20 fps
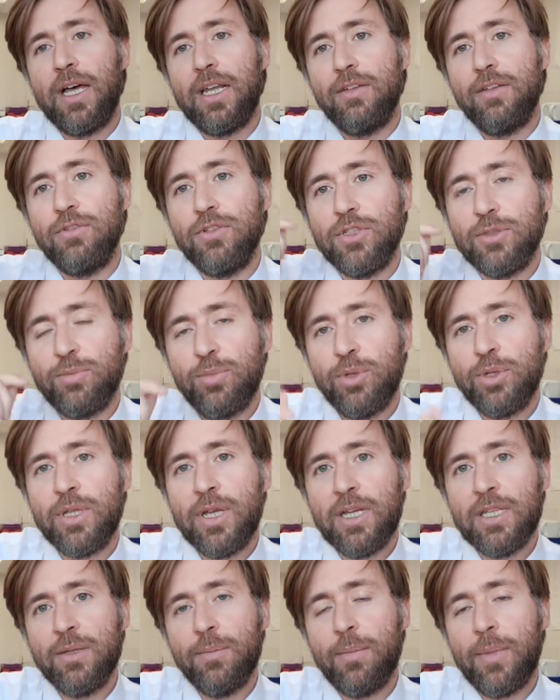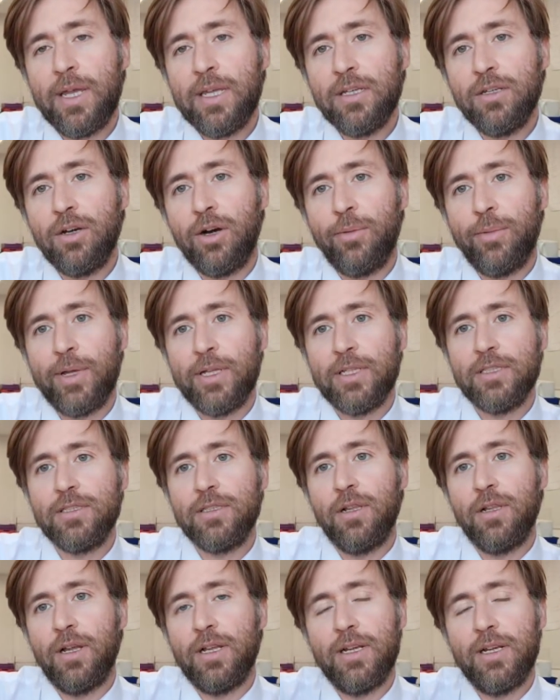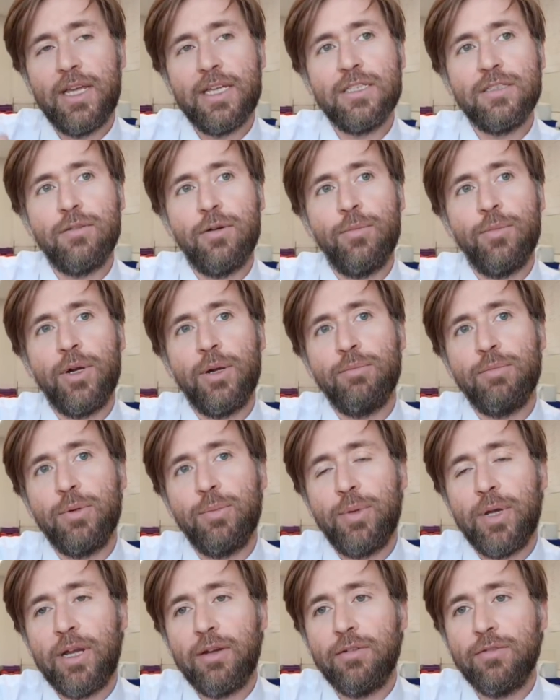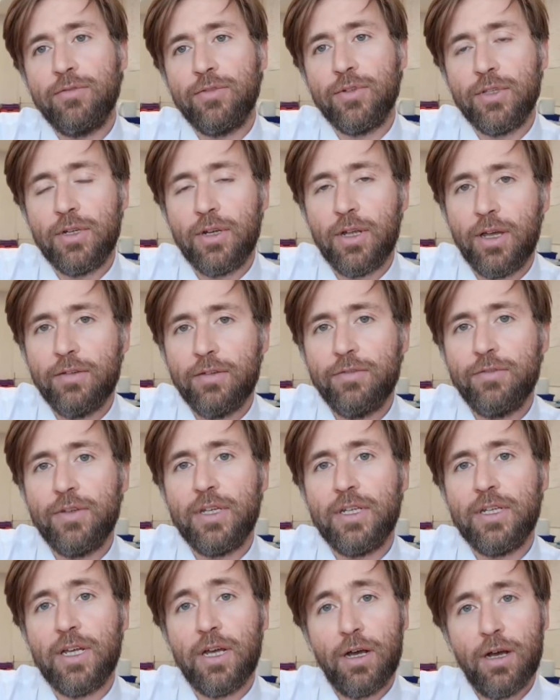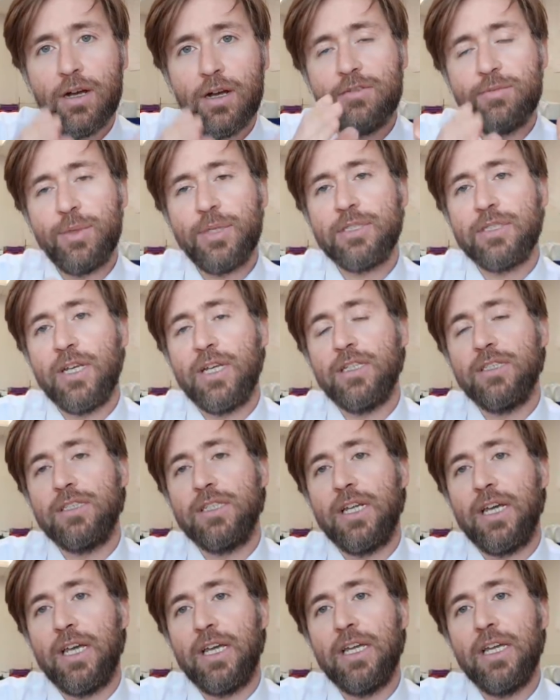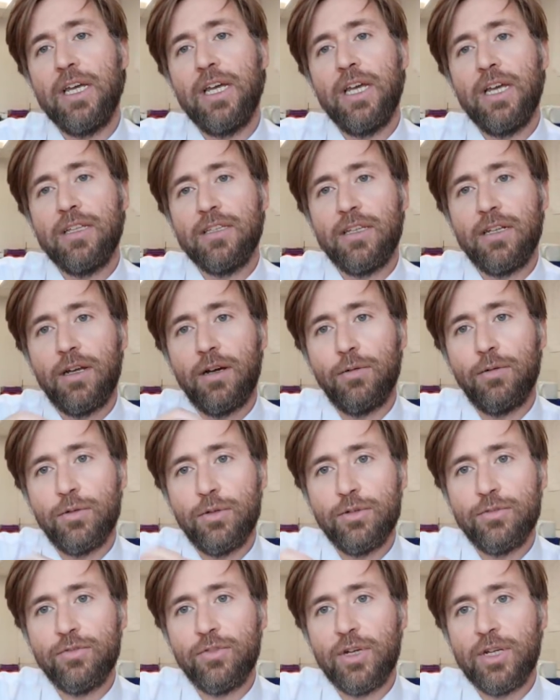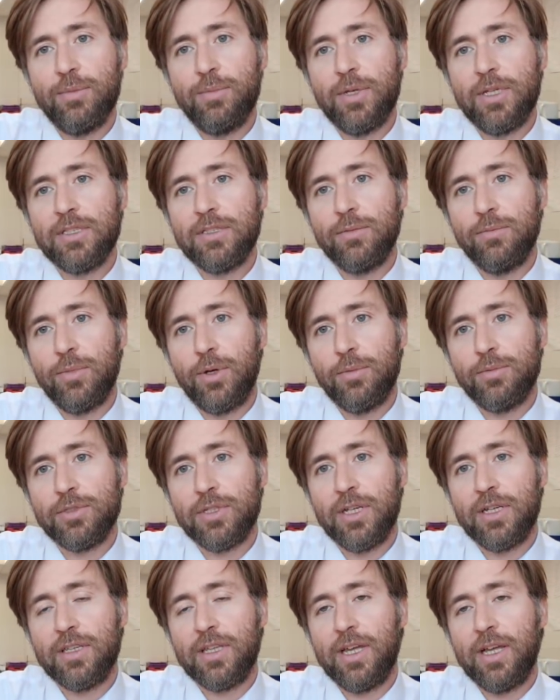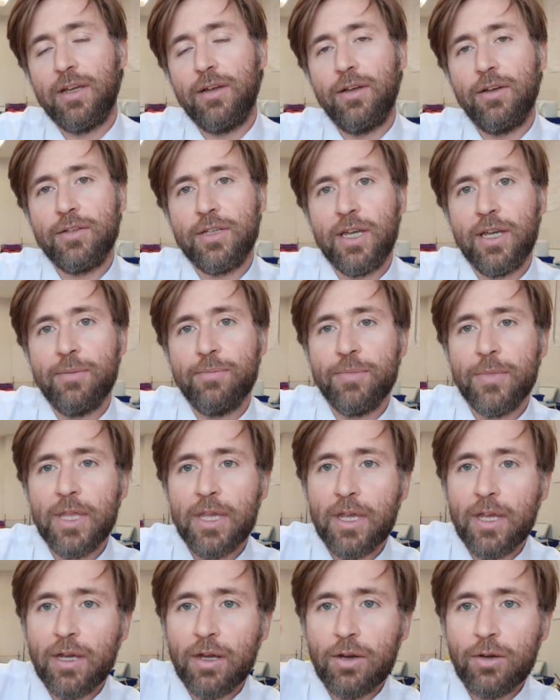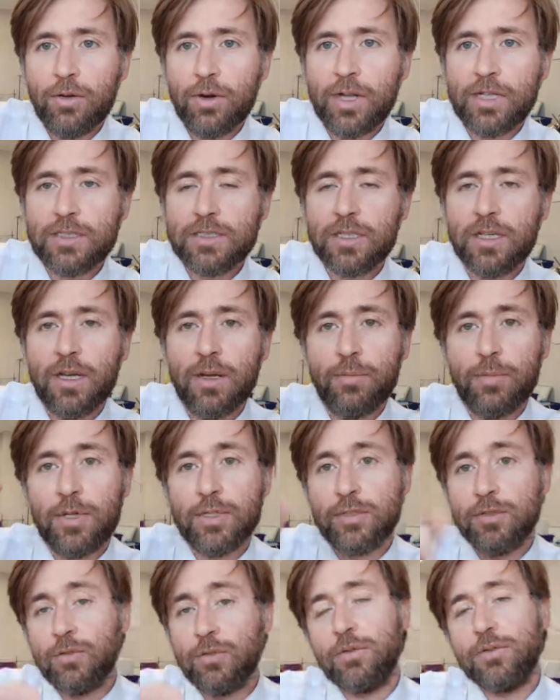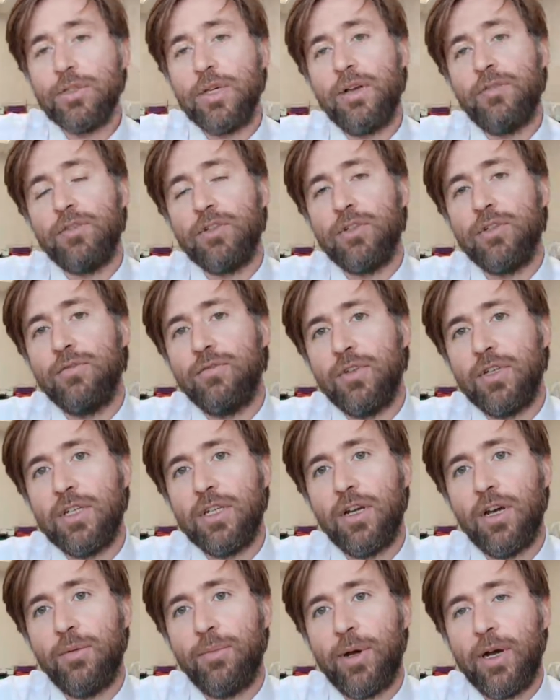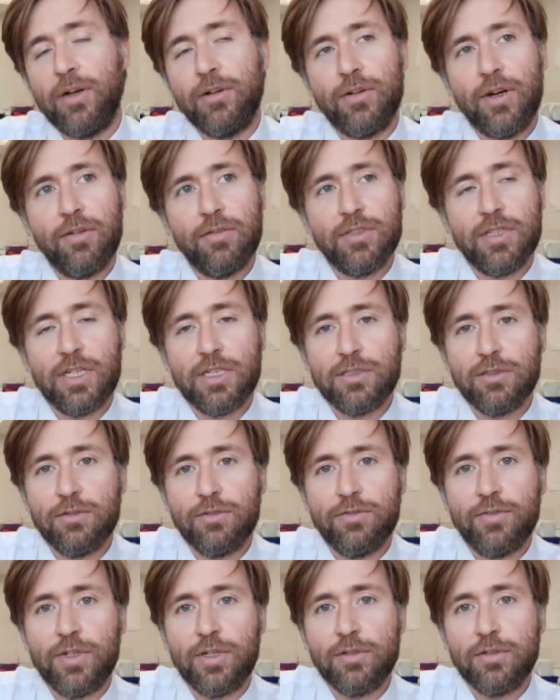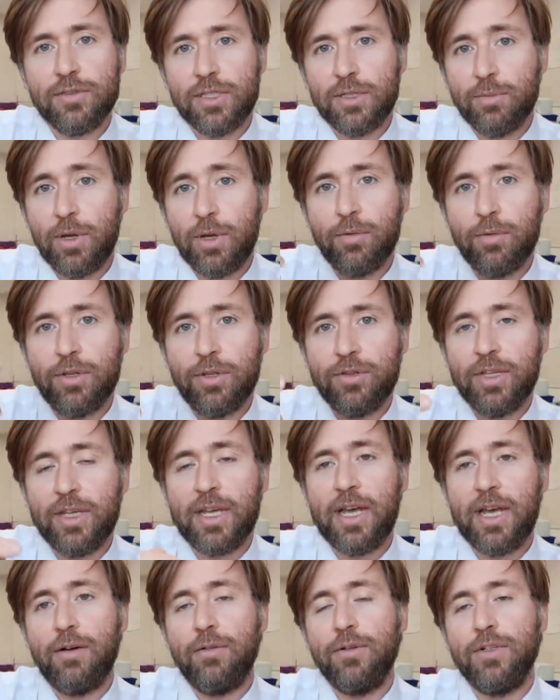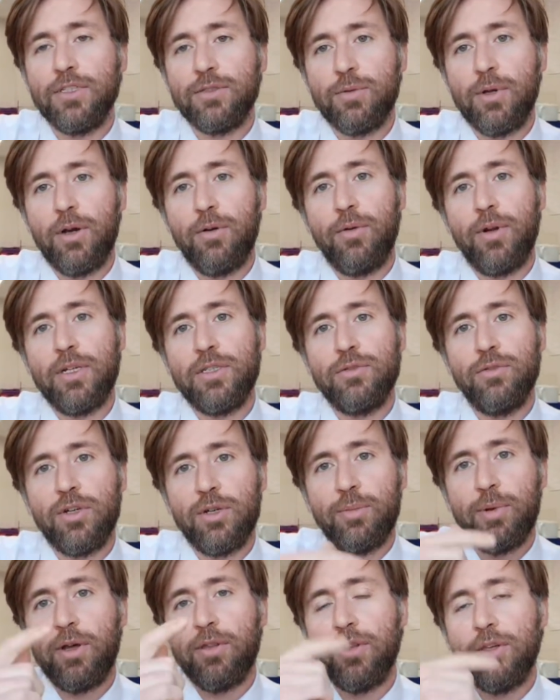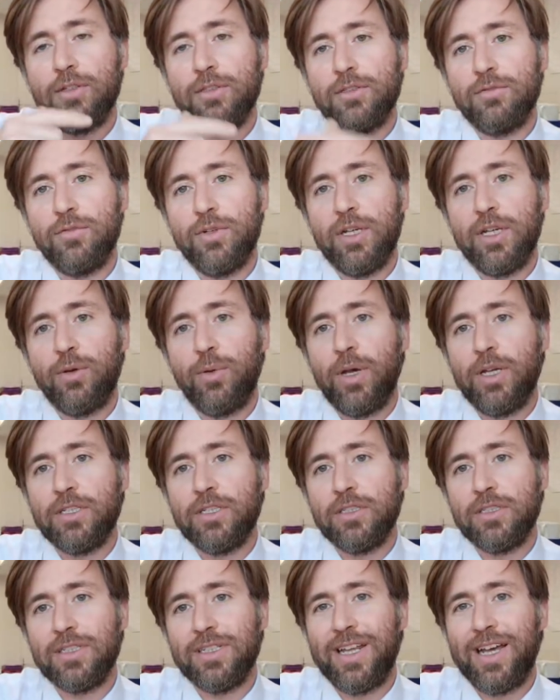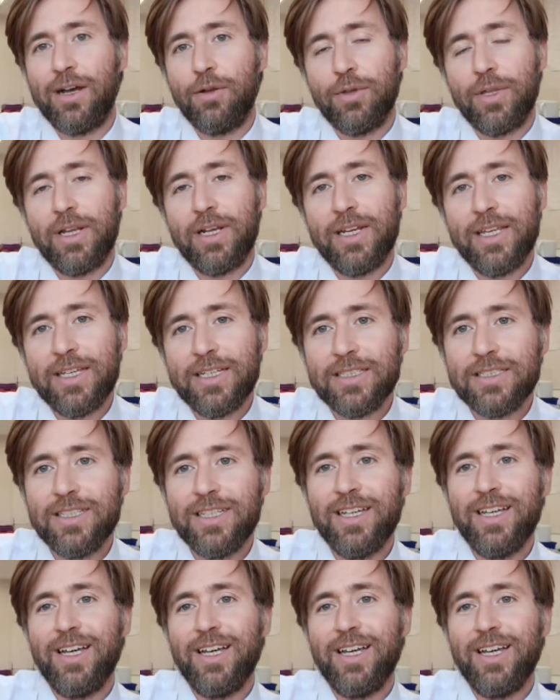And if you just put that in the main comments, like later on when I'm preparing for the live feed at 8:30 today, then I'll look for any bits and bobs like that, okay? All right, I do also have a good video about gravitational fields that you might want to dig out as well, where I talk about those three equations and how they're linked.